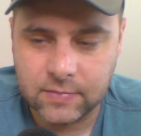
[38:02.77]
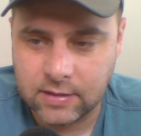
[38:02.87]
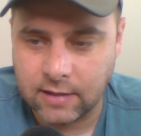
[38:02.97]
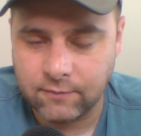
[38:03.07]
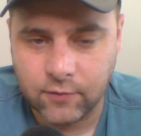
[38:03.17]

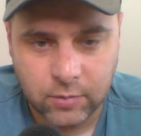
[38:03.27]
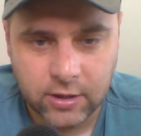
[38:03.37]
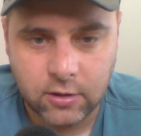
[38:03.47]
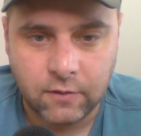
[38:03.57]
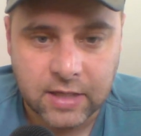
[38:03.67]
Denver
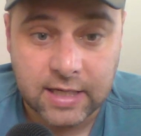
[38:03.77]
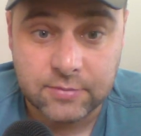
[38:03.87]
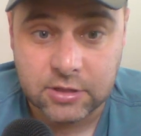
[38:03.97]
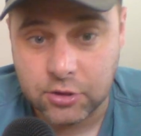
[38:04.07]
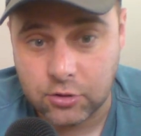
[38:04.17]
playoff
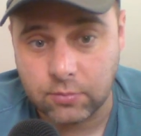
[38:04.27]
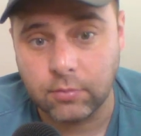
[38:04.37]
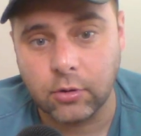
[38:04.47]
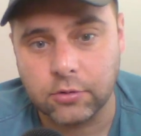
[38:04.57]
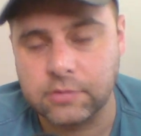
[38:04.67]
games and the Super
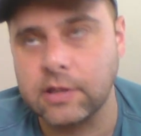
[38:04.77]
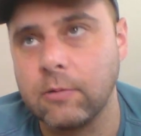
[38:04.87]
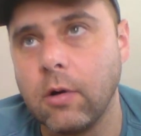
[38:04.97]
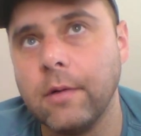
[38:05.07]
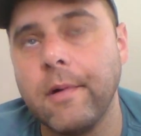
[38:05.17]
Bowls when they
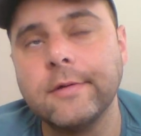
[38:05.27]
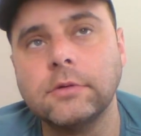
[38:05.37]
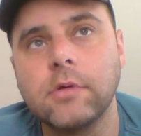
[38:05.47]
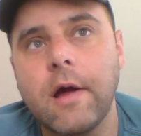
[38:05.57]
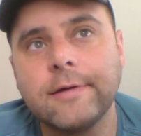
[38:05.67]
won.
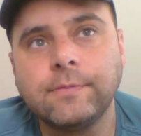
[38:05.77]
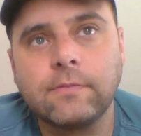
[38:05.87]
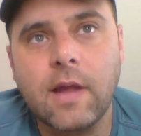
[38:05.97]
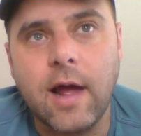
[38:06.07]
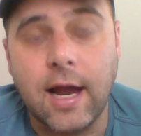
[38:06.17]

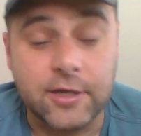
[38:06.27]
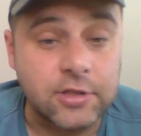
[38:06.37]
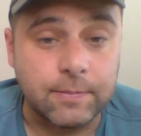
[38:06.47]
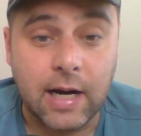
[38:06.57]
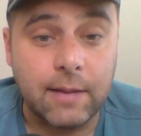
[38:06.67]
I used
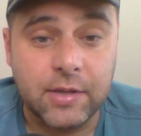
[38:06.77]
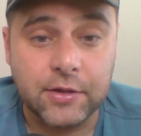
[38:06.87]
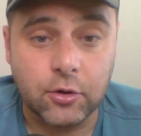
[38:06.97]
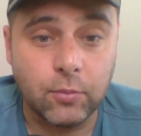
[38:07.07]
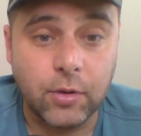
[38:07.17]
to pop in
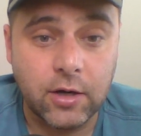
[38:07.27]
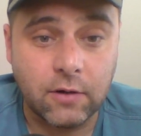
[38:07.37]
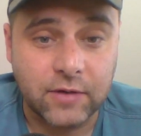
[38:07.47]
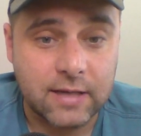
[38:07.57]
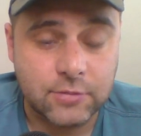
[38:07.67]
the old
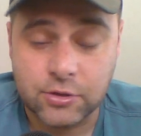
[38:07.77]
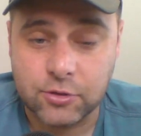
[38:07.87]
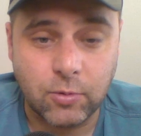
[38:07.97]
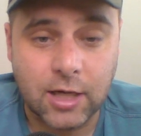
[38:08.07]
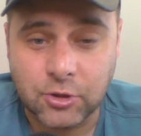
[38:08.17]
playoff games and
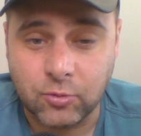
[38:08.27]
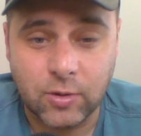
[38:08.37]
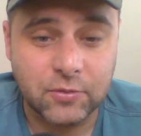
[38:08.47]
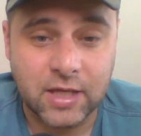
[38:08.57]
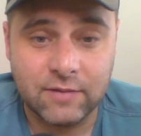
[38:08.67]
just watch
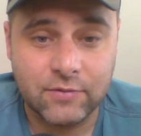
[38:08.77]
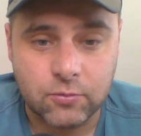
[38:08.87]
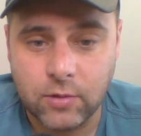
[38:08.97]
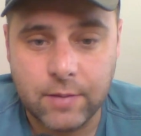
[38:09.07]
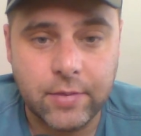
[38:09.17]
Terrell Davis
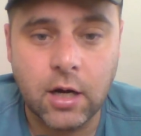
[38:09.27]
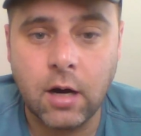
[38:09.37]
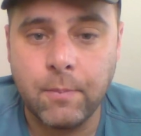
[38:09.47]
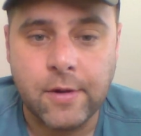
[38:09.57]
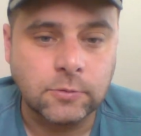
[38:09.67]
rip it
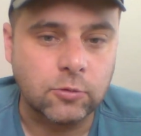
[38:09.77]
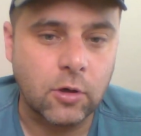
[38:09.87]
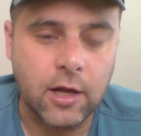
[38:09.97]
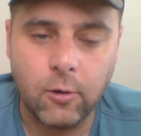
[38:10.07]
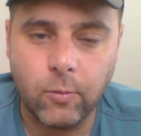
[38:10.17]
up
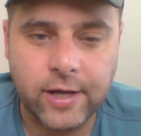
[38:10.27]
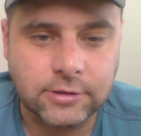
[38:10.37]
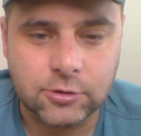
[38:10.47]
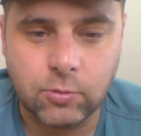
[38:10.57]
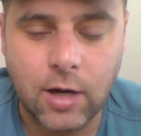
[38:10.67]
or Elway
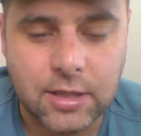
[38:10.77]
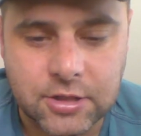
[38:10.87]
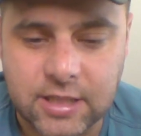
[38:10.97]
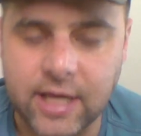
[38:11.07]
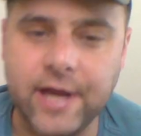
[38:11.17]
just watch
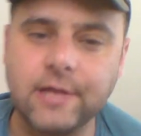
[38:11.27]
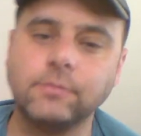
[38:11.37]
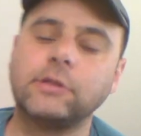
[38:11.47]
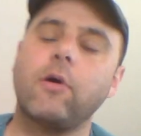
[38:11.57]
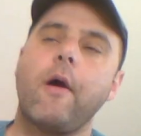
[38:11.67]
the
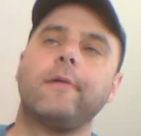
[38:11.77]
games.